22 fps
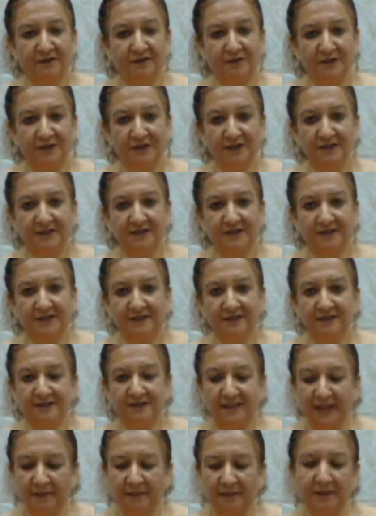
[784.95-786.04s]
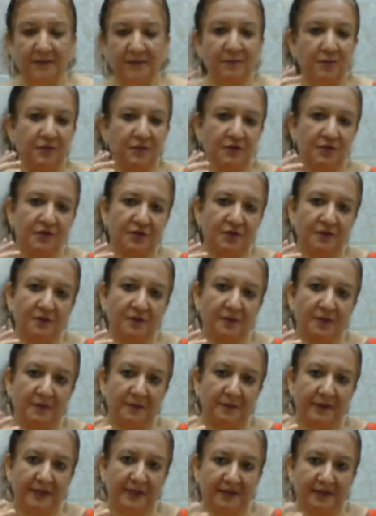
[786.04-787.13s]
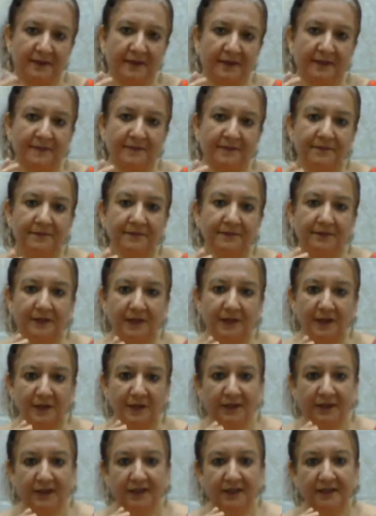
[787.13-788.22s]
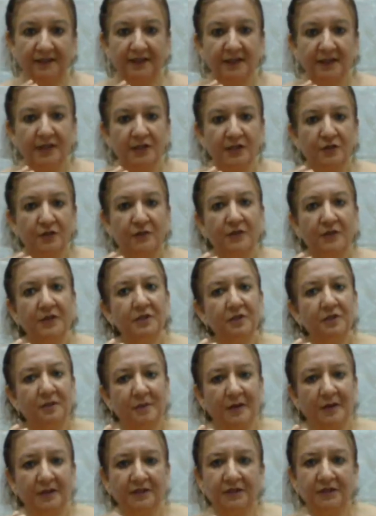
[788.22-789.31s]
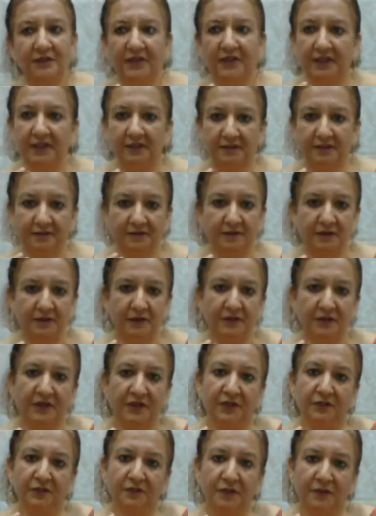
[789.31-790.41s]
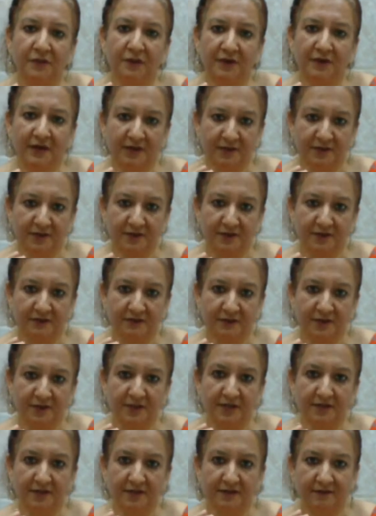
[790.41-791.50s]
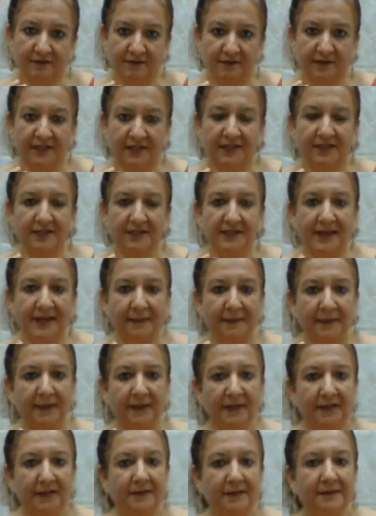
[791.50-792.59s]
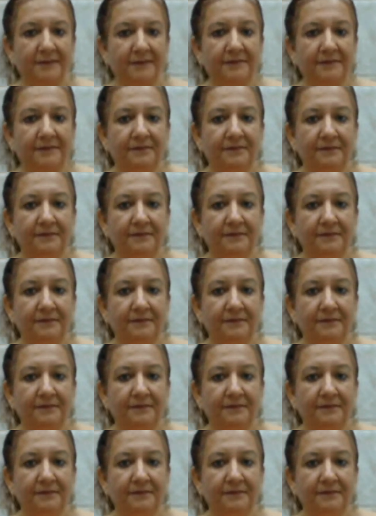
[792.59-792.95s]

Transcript: first tapping position will be here. Okay, so we do about three to four rounds of this, right? Tapping here.